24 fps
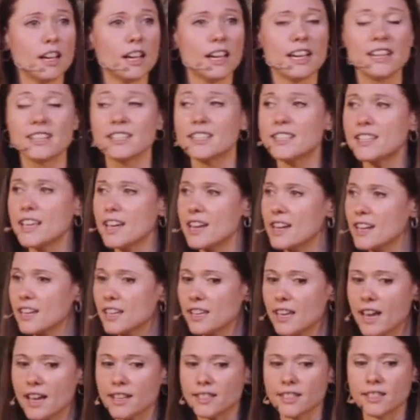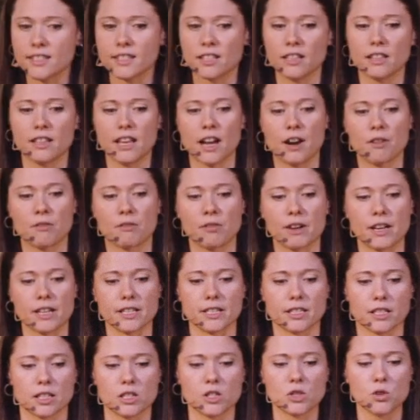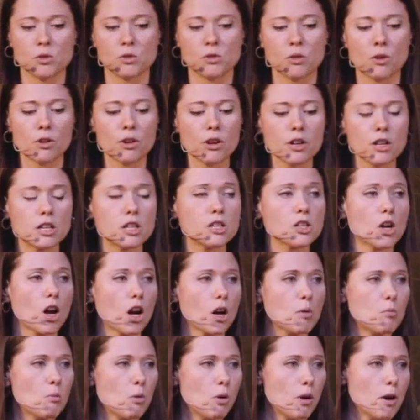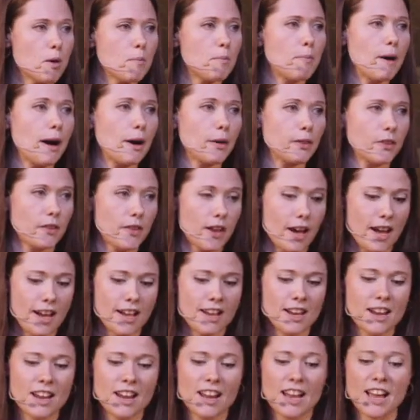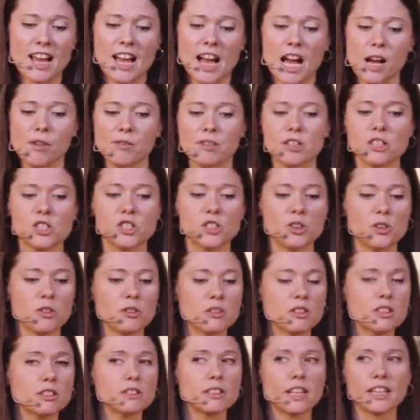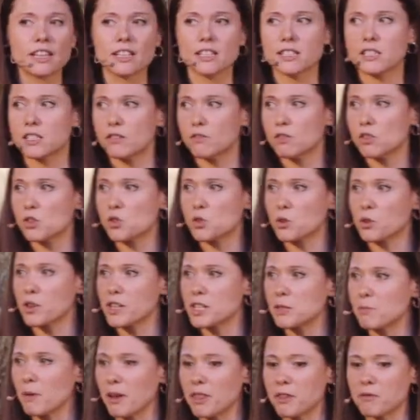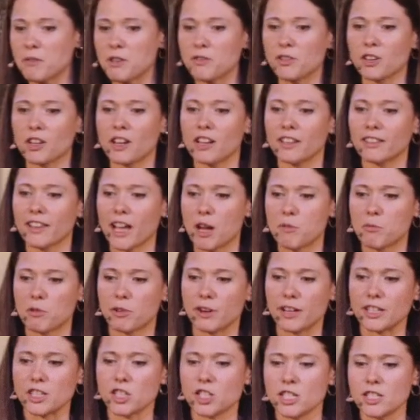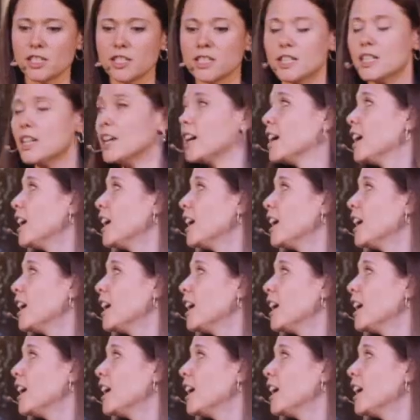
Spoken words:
in saying yes to that risk. And so in order to talk more about that, I want to show you the latest of the stories by the River Collaborations,